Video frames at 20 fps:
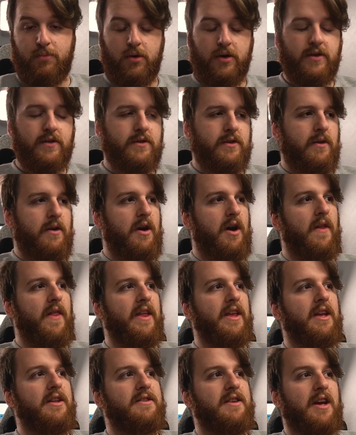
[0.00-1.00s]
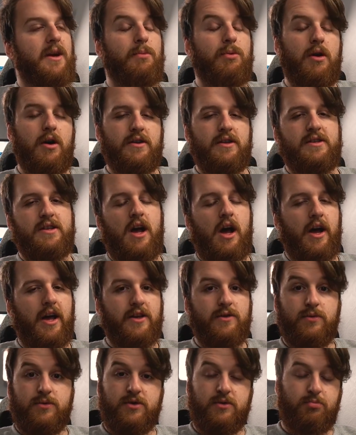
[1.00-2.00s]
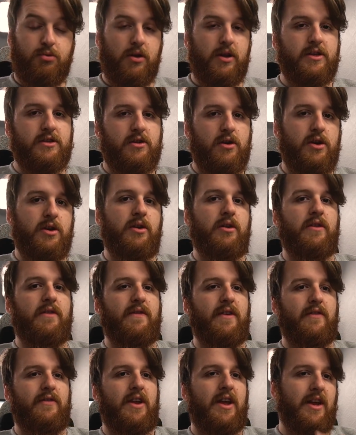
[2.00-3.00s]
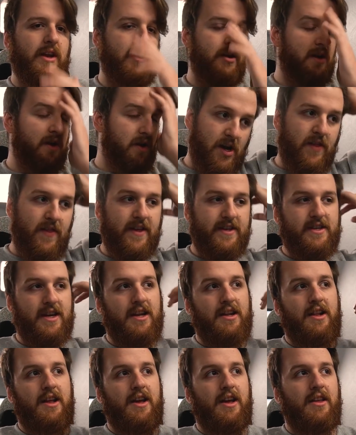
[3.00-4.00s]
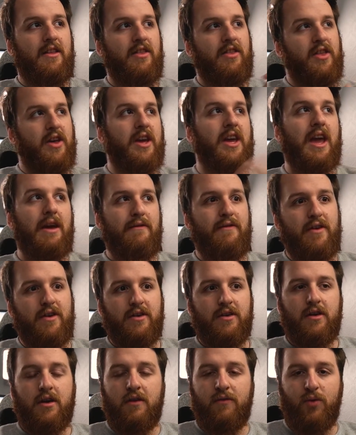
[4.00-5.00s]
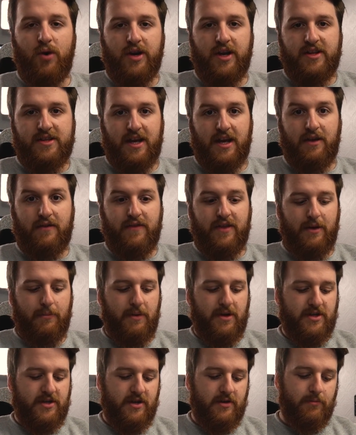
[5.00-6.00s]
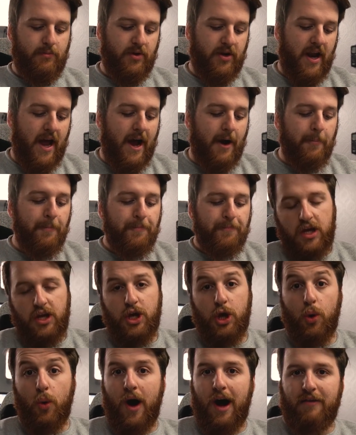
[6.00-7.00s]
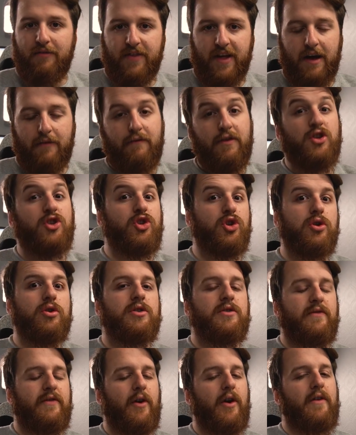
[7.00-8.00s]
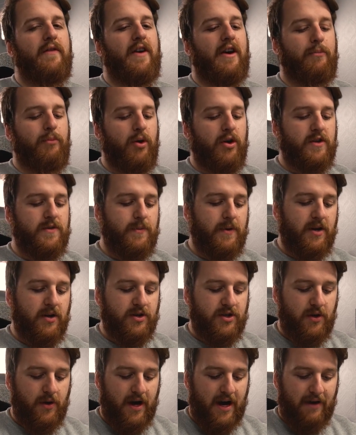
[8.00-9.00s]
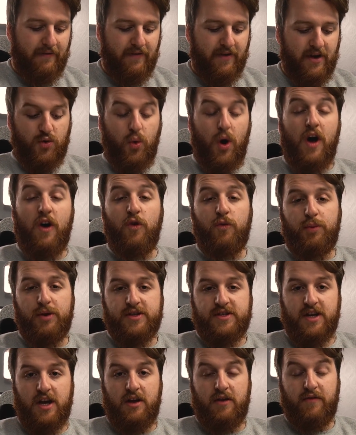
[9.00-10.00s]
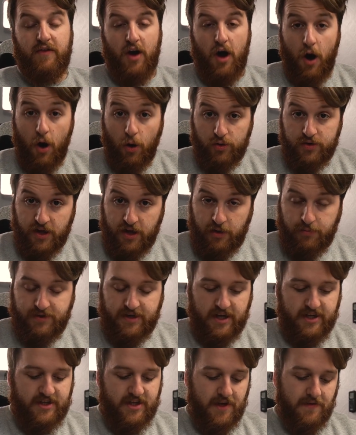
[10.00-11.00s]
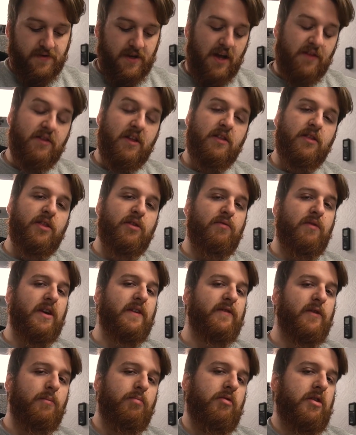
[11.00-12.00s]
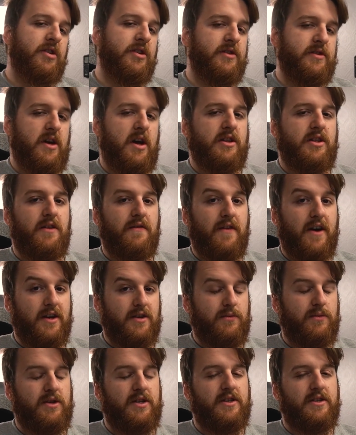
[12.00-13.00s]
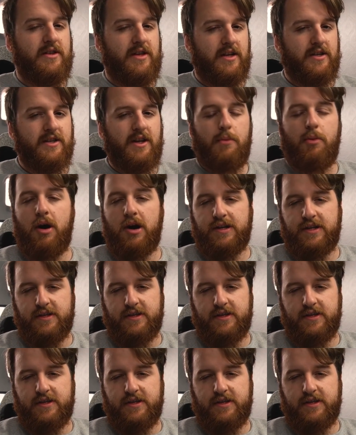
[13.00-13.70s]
points, and then you take priority targets, which would probably score you another 15. And that's kind of like the given of what you take for that mission. But now you have that for just 45 points because you have 12 per turn for holding objectives and then 3 for precious artifacts, which is essentially priority